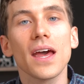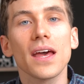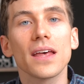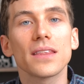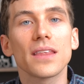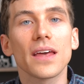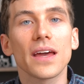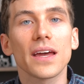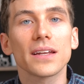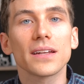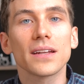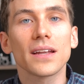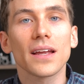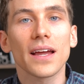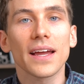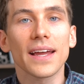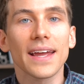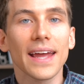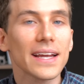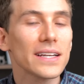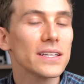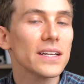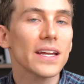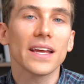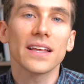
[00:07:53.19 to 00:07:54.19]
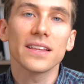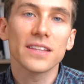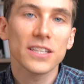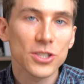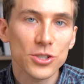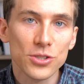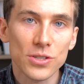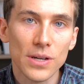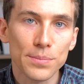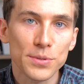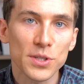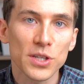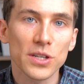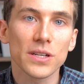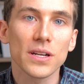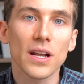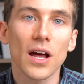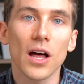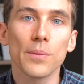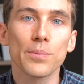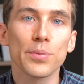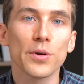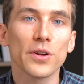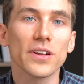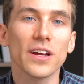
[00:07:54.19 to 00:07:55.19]
then again, in the description,
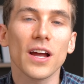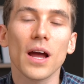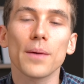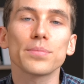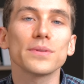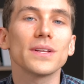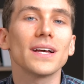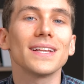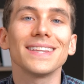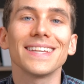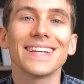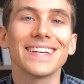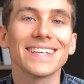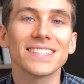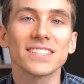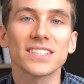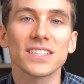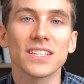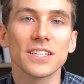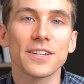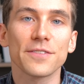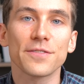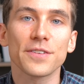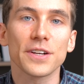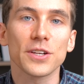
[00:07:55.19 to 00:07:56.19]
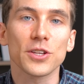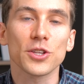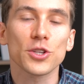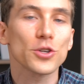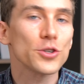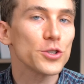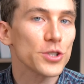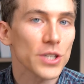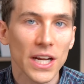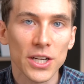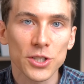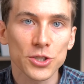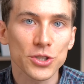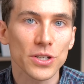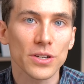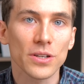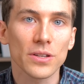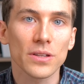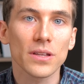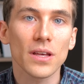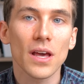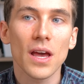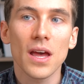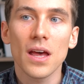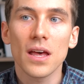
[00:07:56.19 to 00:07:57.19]
I'll put a couple of links to different search
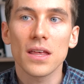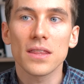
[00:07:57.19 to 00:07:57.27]
engines